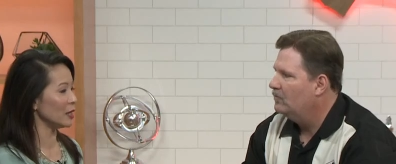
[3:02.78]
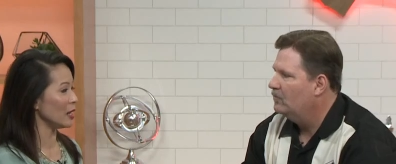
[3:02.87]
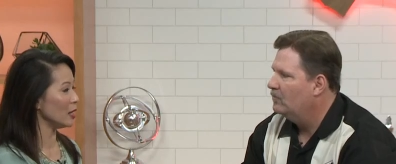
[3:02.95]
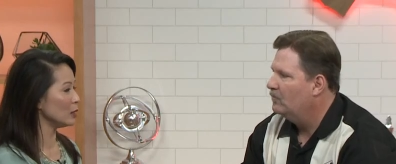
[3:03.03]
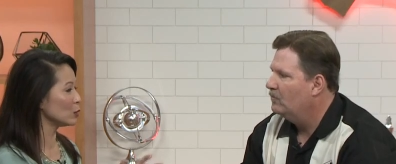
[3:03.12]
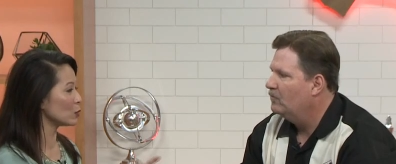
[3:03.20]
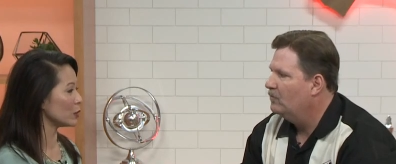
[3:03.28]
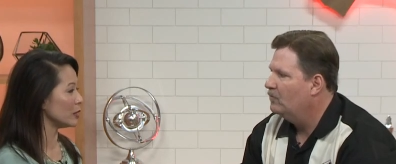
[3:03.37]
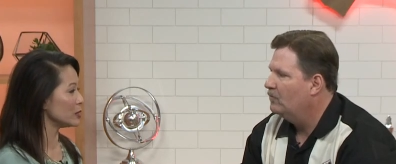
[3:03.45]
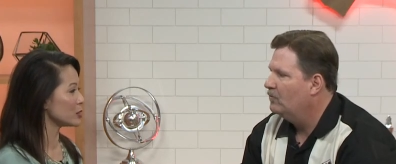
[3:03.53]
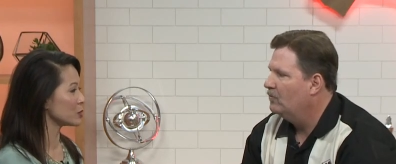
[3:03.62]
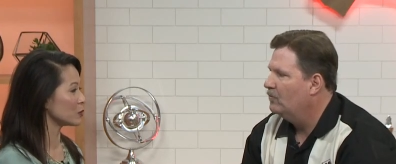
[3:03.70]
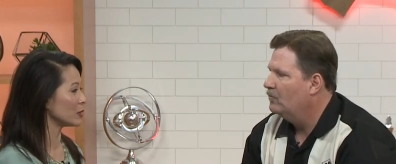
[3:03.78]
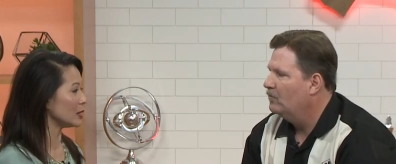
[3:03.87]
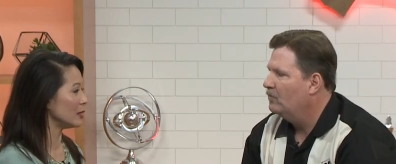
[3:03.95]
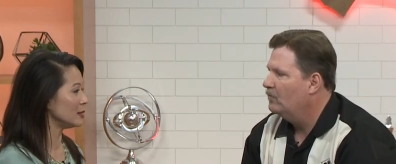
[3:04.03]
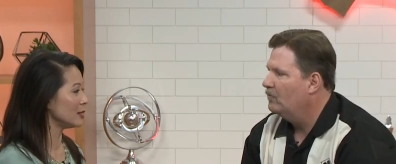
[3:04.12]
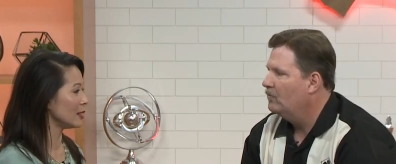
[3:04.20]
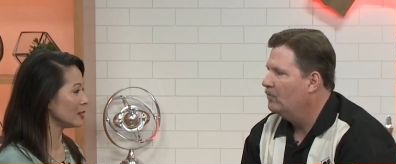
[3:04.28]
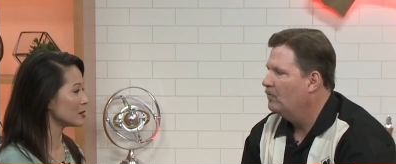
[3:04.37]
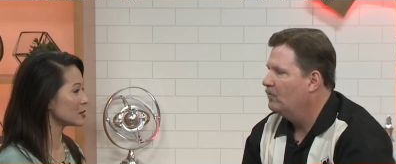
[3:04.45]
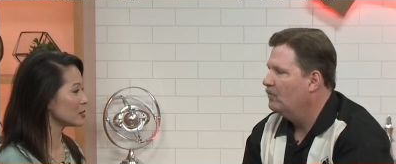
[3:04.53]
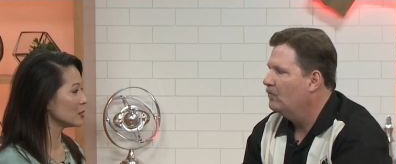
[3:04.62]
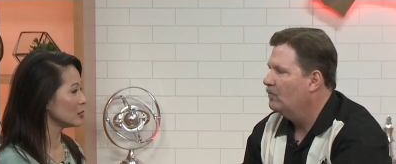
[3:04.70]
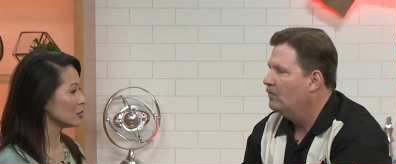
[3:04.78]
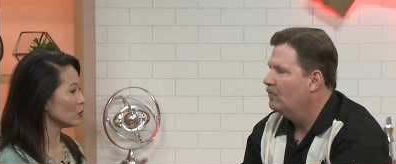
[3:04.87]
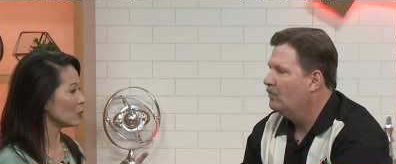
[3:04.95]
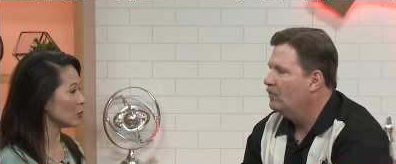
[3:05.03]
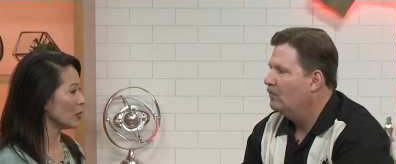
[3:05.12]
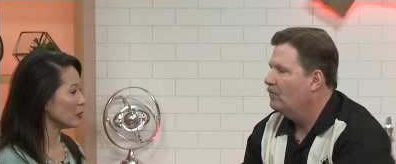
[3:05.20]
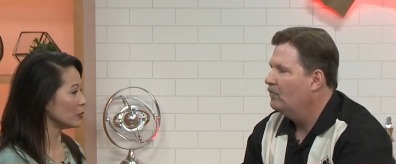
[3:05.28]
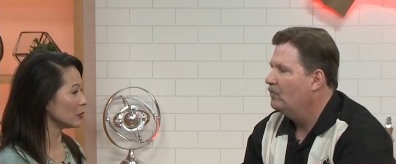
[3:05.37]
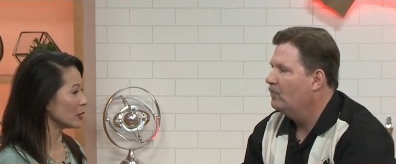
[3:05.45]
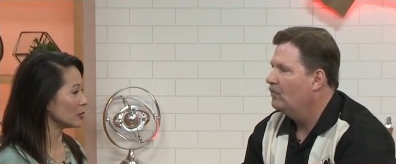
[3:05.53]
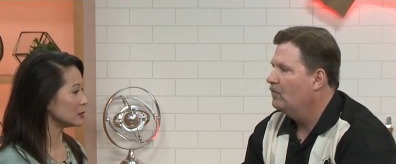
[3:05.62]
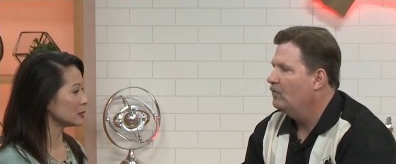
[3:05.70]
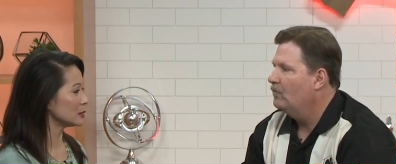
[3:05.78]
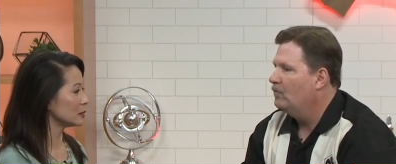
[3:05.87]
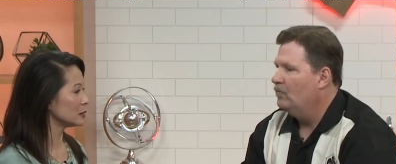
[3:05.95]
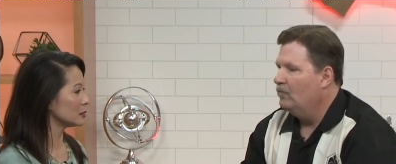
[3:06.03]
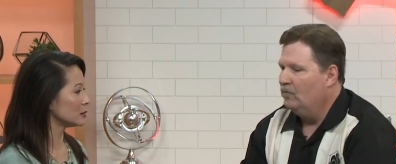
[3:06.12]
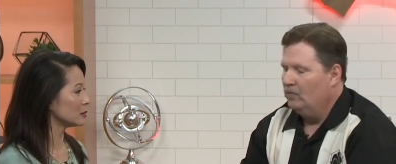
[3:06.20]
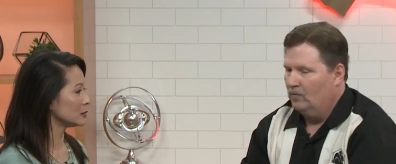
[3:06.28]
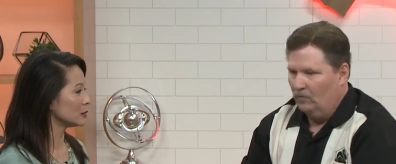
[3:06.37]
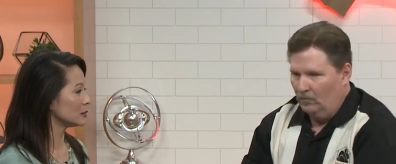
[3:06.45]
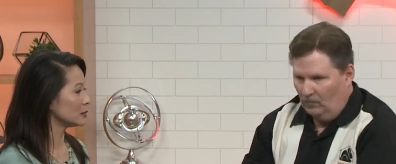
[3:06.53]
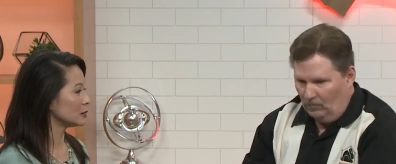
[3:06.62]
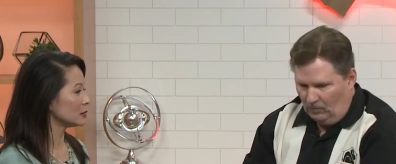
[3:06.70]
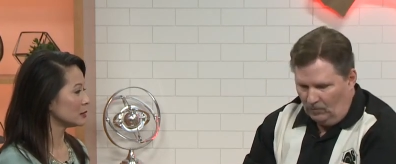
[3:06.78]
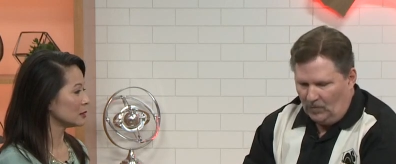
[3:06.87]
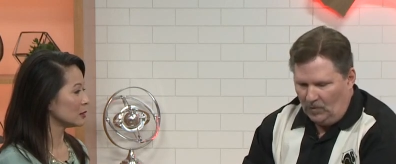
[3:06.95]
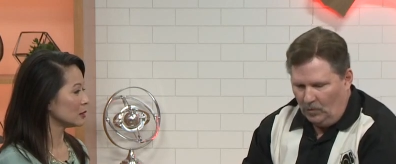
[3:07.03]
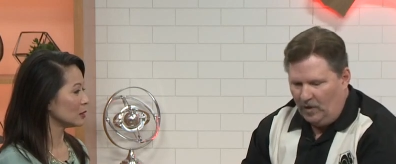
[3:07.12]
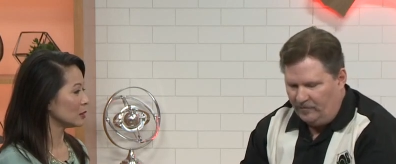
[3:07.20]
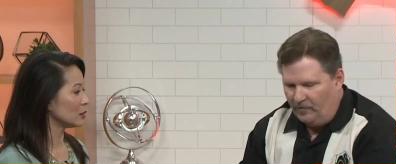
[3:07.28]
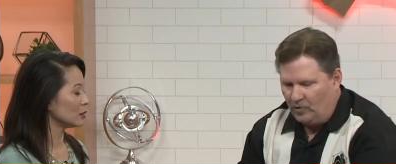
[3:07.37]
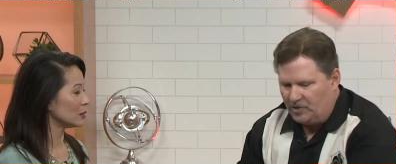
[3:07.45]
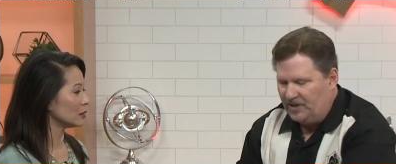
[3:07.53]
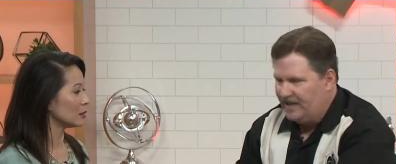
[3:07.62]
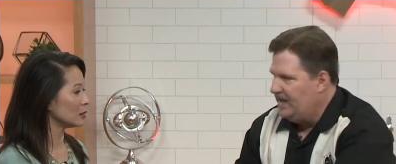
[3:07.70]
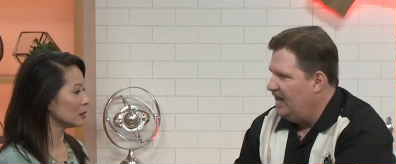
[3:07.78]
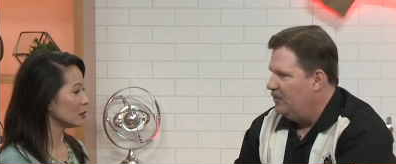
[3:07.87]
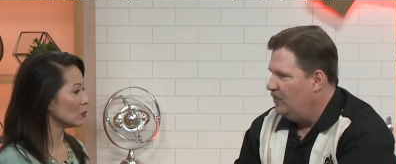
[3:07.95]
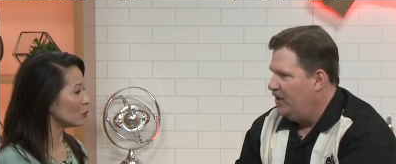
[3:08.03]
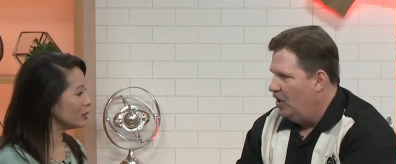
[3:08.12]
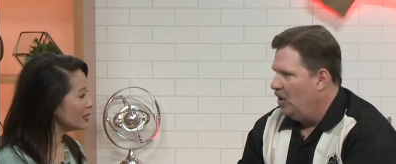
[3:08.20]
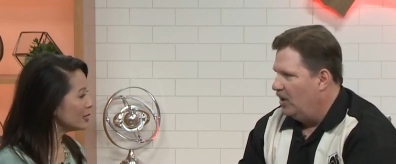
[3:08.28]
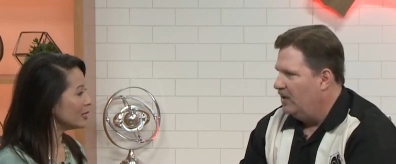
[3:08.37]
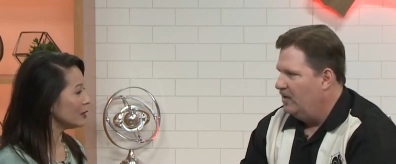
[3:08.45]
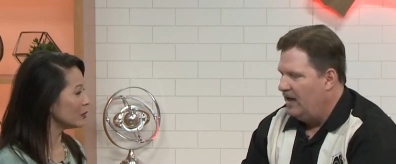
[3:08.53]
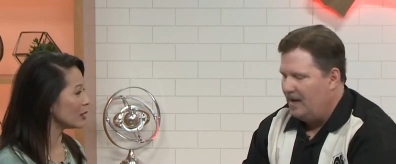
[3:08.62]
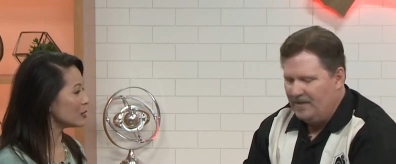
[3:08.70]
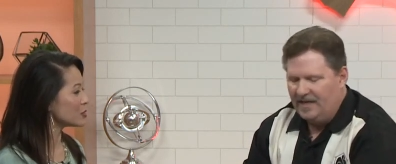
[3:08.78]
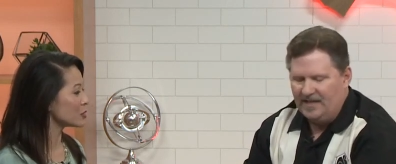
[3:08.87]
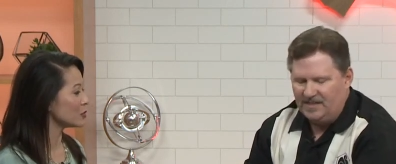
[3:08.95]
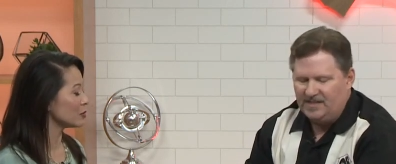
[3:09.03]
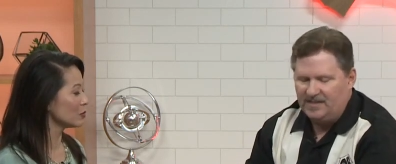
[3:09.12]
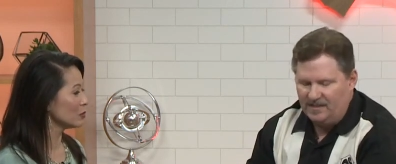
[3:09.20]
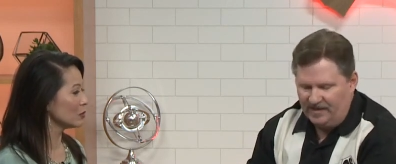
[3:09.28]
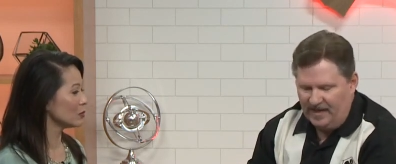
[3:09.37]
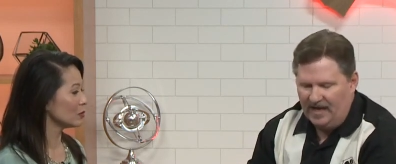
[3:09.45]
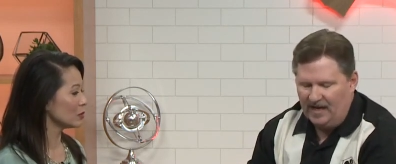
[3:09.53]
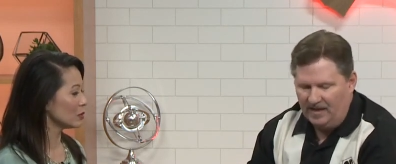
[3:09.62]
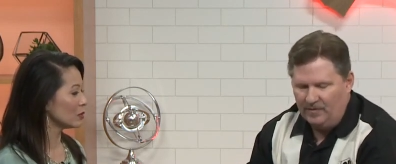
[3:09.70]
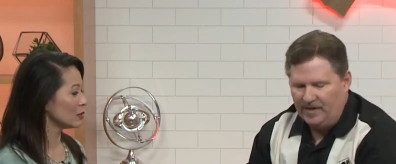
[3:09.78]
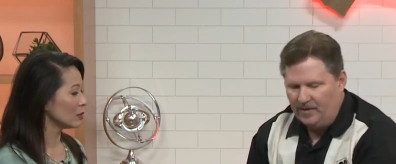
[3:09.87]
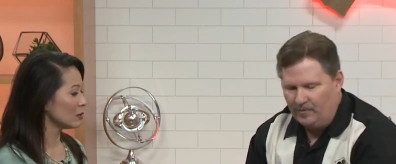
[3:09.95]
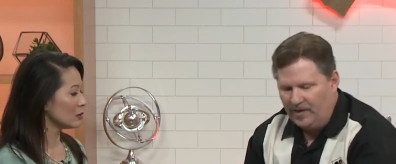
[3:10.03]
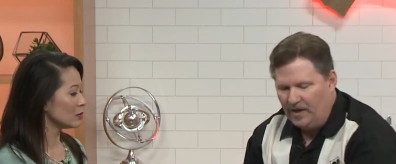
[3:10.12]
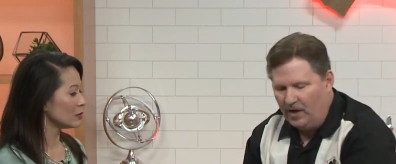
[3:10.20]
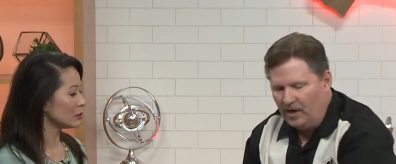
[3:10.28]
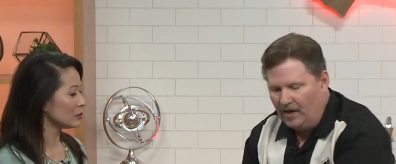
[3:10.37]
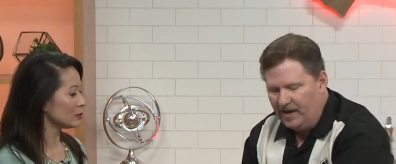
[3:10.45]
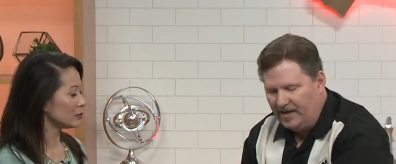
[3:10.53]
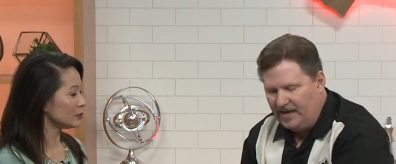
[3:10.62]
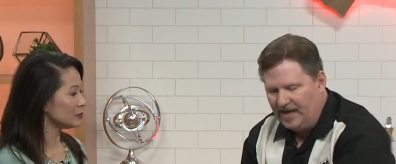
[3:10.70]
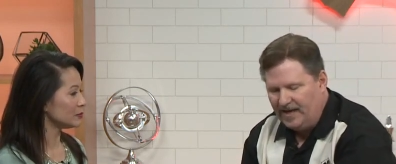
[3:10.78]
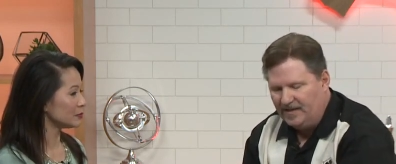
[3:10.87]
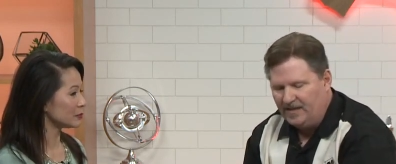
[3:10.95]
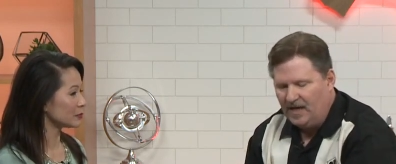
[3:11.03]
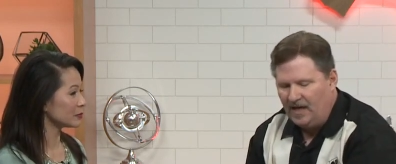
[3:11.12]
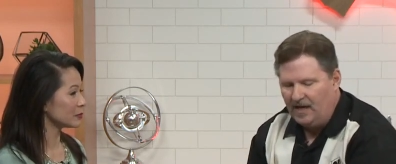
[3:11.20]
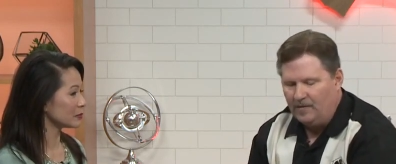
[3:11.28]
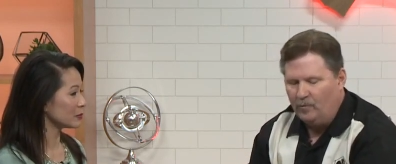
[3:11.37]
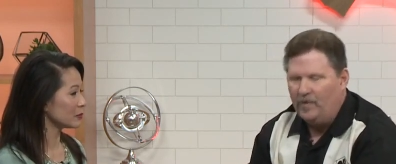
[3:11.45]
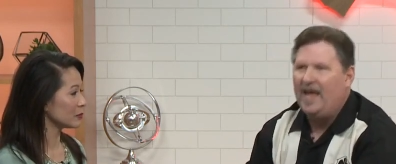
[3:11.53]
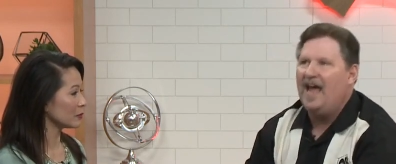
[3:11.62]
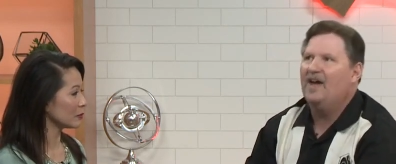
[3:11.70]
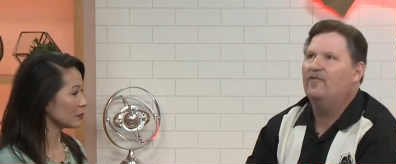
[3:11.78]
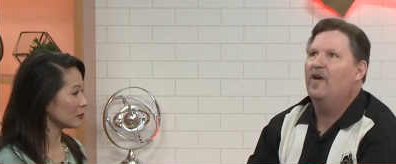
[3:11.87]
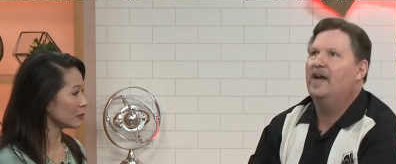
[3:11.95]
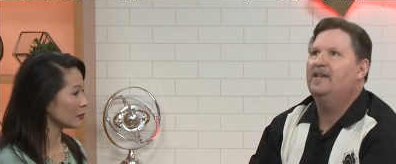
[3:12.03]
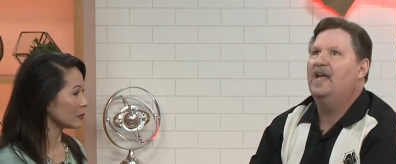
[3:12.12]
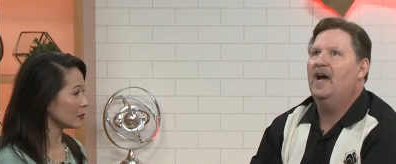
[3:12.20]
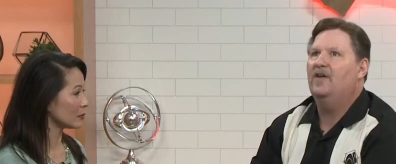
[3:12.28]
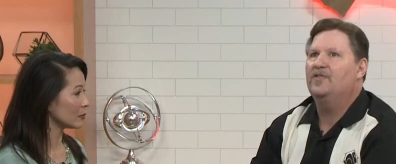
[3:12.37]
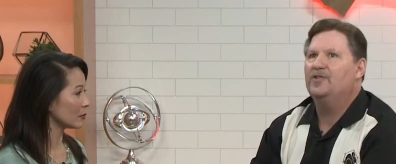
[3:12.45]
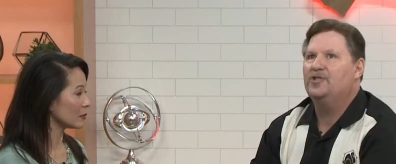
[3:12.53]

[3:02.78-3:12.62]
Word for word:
Speaker 1: an increase with intakes. What about you guys?
Speaker 2: Well, unfortunately, yeah, we really? are. Really, you I guys mean, too? Yeah, we, we are, and and um, we have right now at the